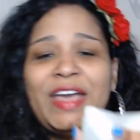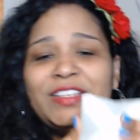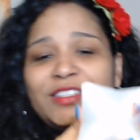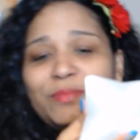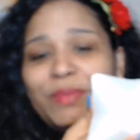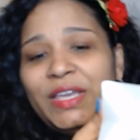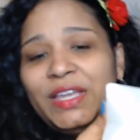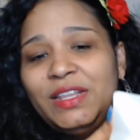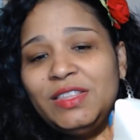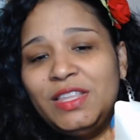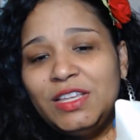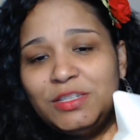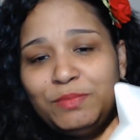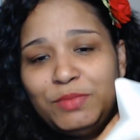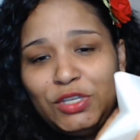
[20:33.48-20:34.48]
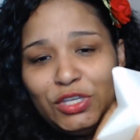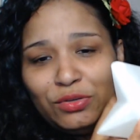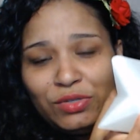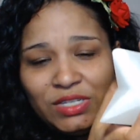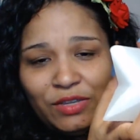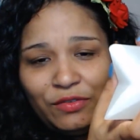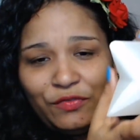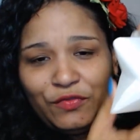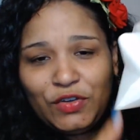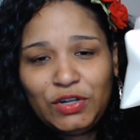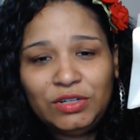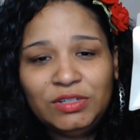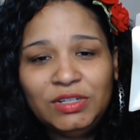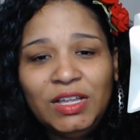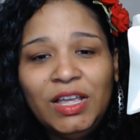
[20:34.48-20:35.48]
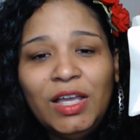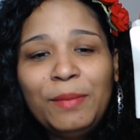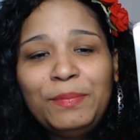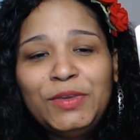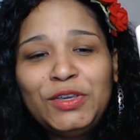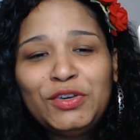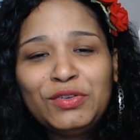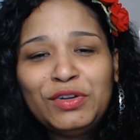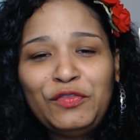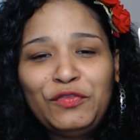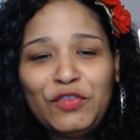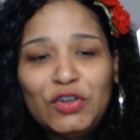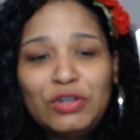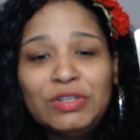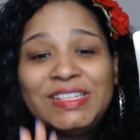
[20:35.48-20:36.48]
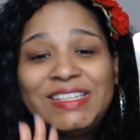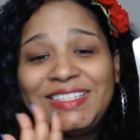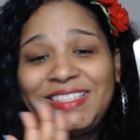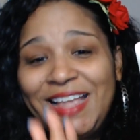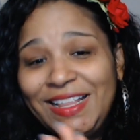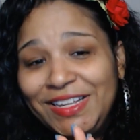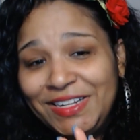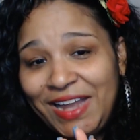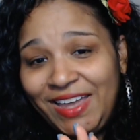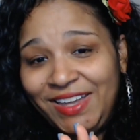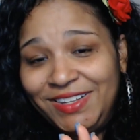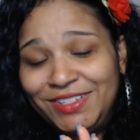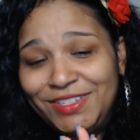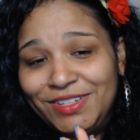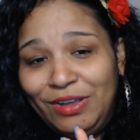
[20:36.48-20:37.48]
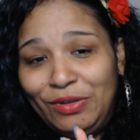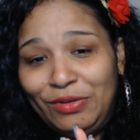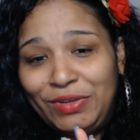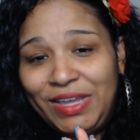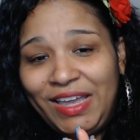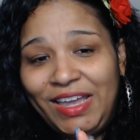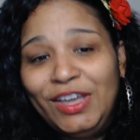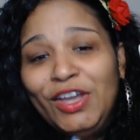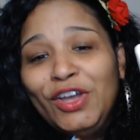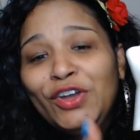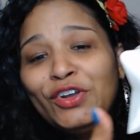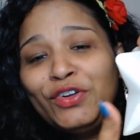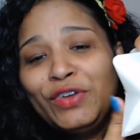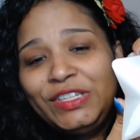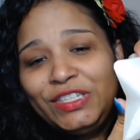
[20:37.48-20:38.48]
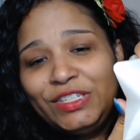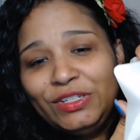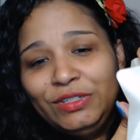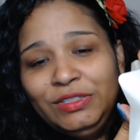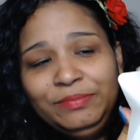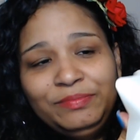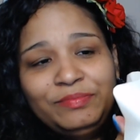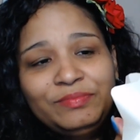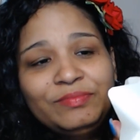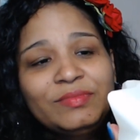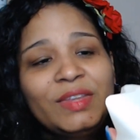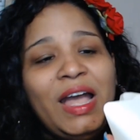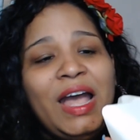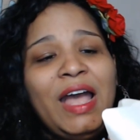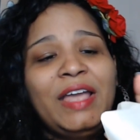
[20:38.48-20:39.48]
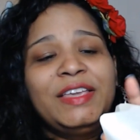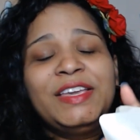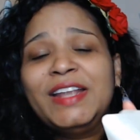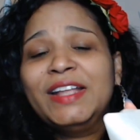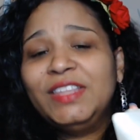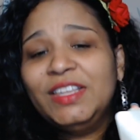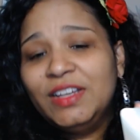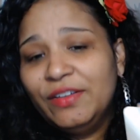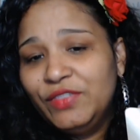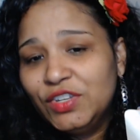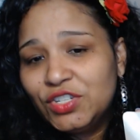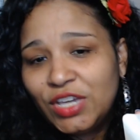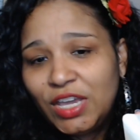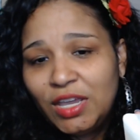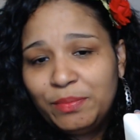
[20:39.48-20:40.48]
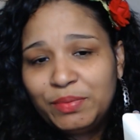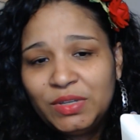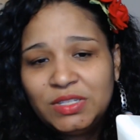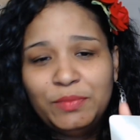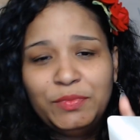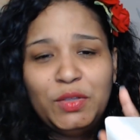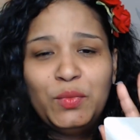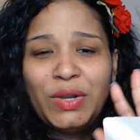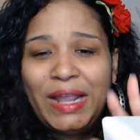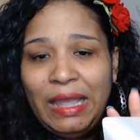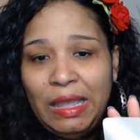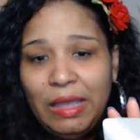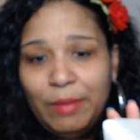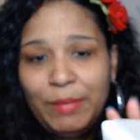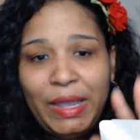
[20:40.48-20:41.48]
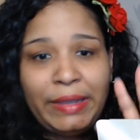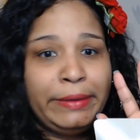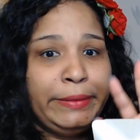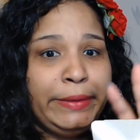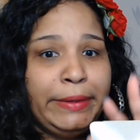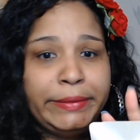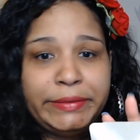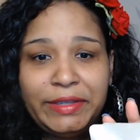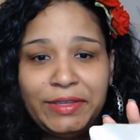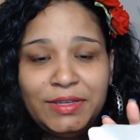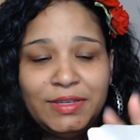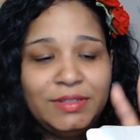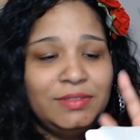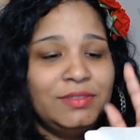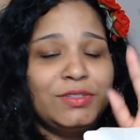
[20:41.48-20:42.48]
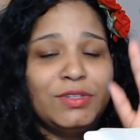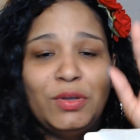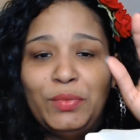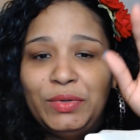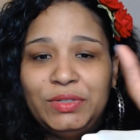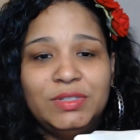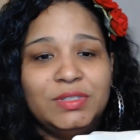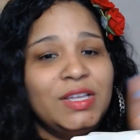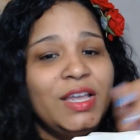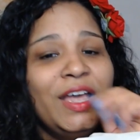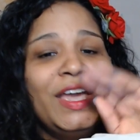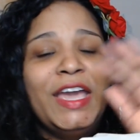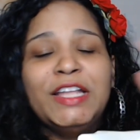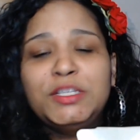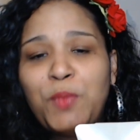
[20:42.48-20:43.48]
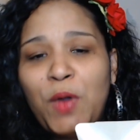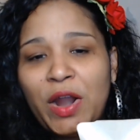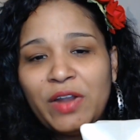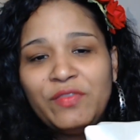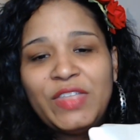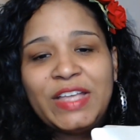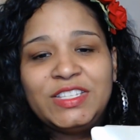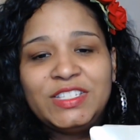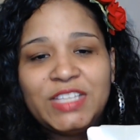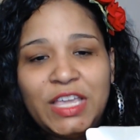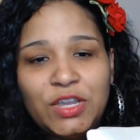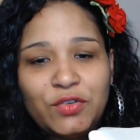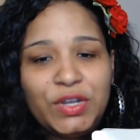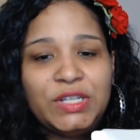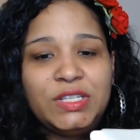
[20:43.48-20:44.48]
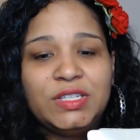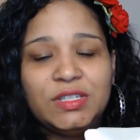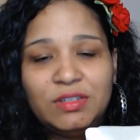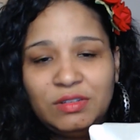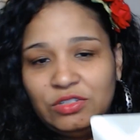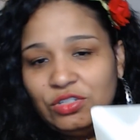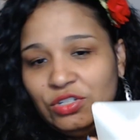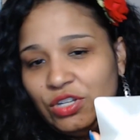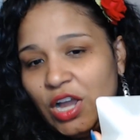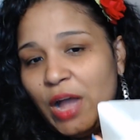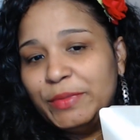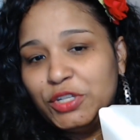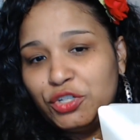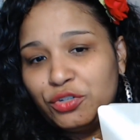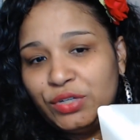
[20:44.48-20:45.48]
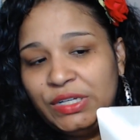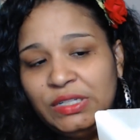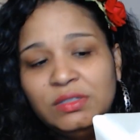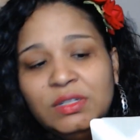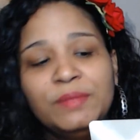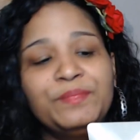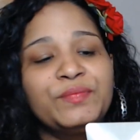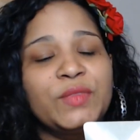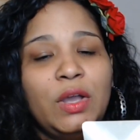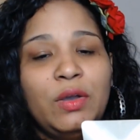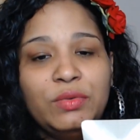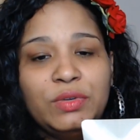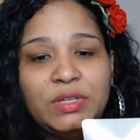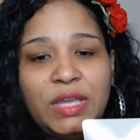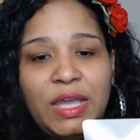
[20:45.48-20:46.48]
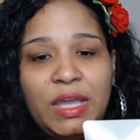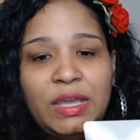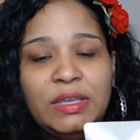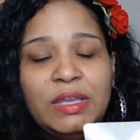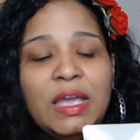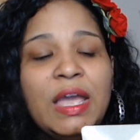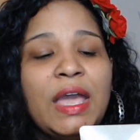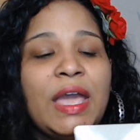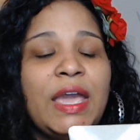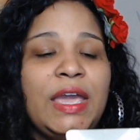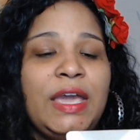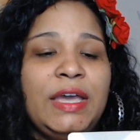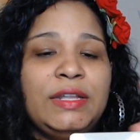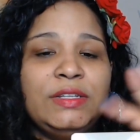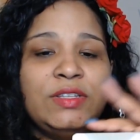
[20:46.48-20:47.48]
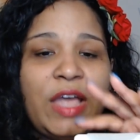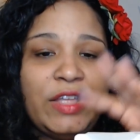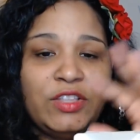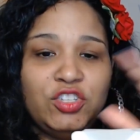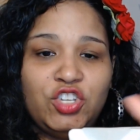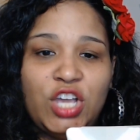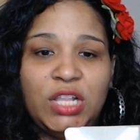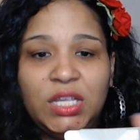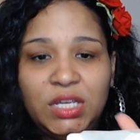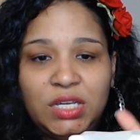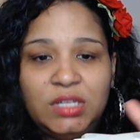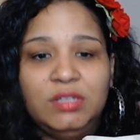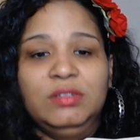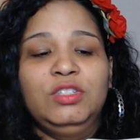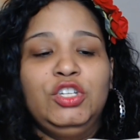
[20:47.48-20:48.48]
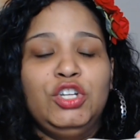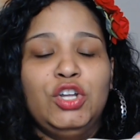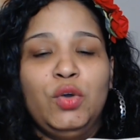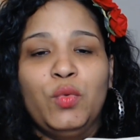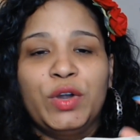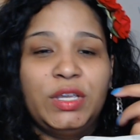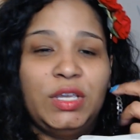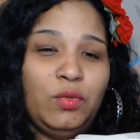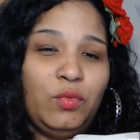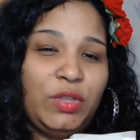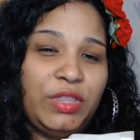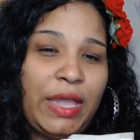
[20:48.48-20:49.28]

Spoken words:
been this beautiful selenite, okay, crystal. I cannot think of the shape. It's something with an M. I cannot say it. So it's part of that sacred geometry, okay, and angelic, you know, working with